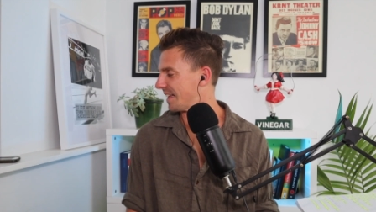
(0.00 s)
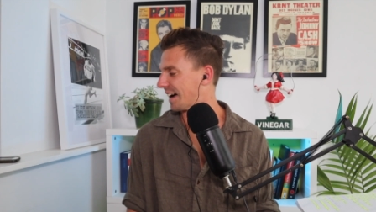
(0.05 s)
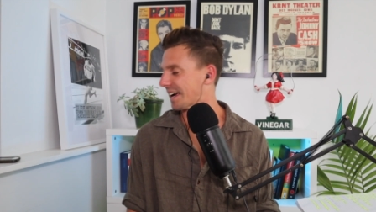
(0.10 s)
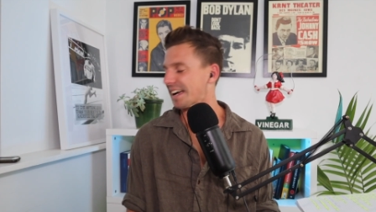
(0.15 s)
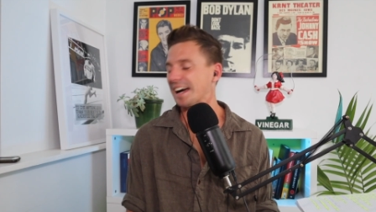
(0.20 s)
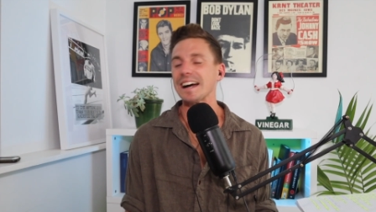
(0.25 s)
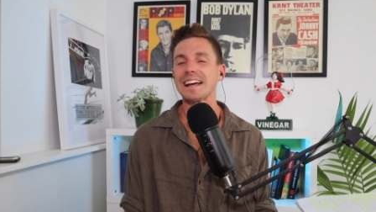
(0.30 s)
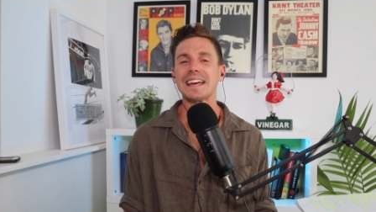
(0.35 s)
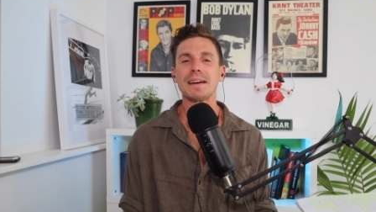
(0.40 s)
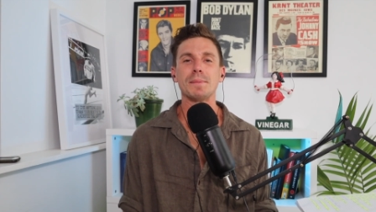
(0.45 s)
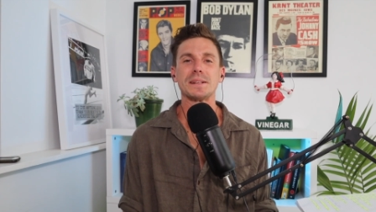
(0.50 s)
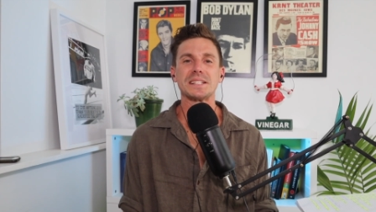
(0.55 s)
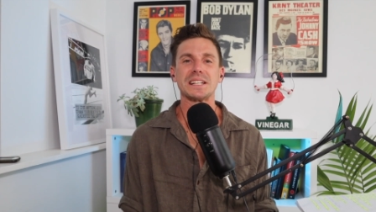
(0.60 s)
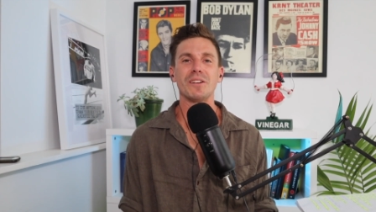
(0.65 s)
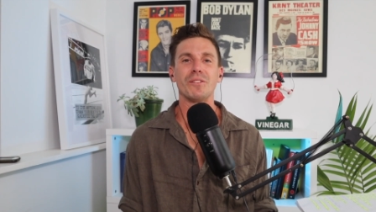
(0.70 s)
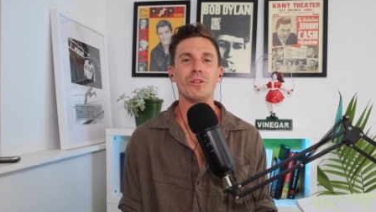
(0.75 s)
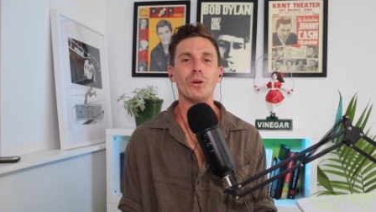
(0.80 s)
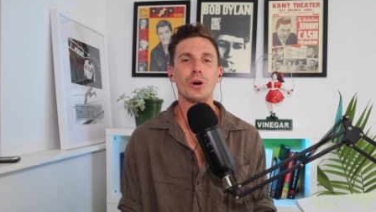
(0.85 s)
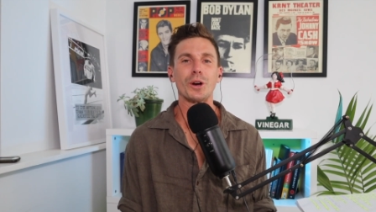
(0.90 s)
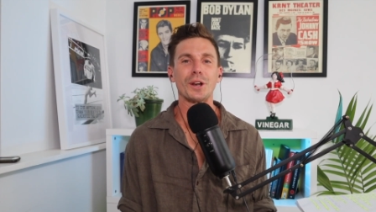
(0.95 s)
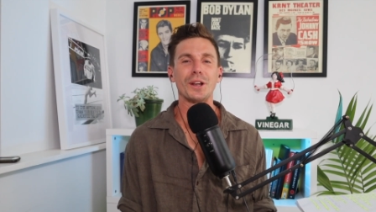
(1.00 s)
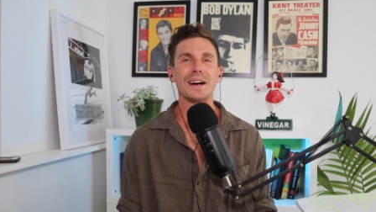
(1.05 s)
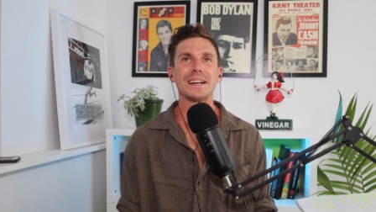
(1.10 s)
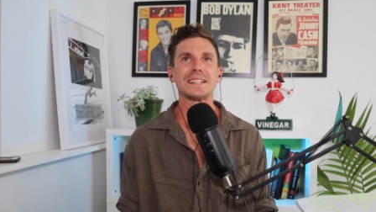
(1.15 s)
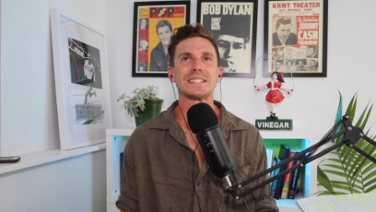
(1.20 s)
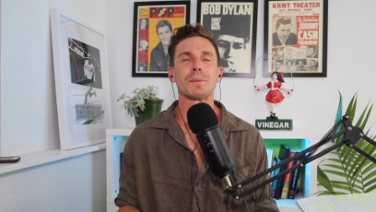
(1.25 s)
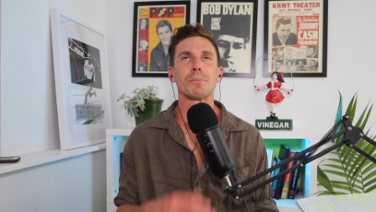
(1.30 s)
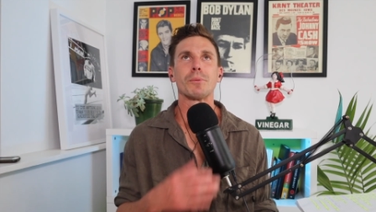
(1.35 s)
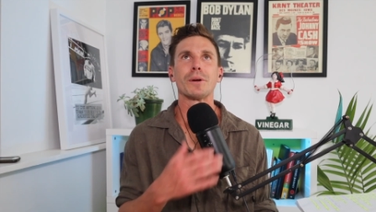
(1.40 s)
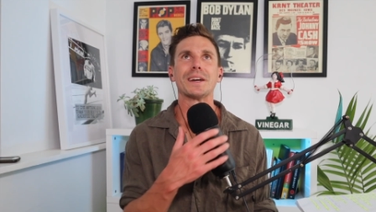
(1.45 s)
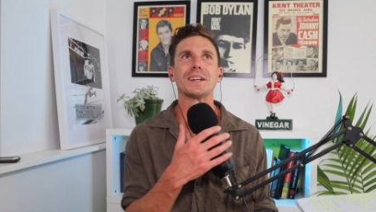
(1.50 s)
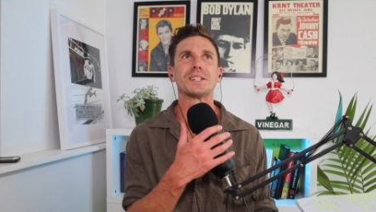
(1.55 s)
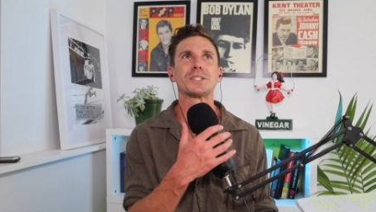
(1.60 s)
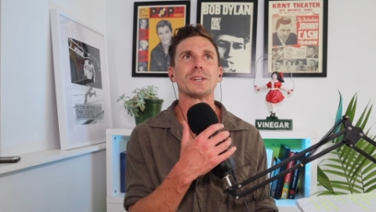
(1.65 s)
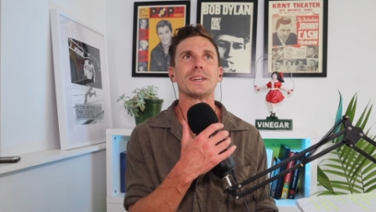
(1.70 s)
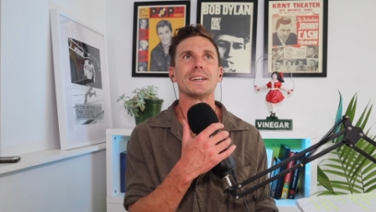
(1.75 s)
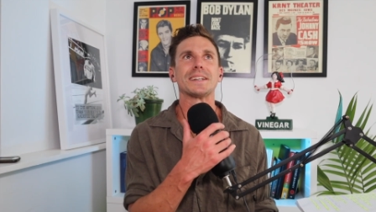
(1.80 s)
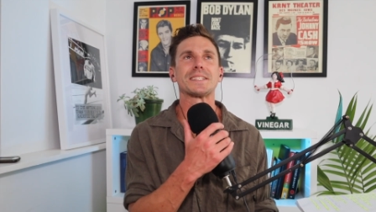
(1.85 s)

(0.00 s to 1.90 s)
I can't get myself organized to bring it to you.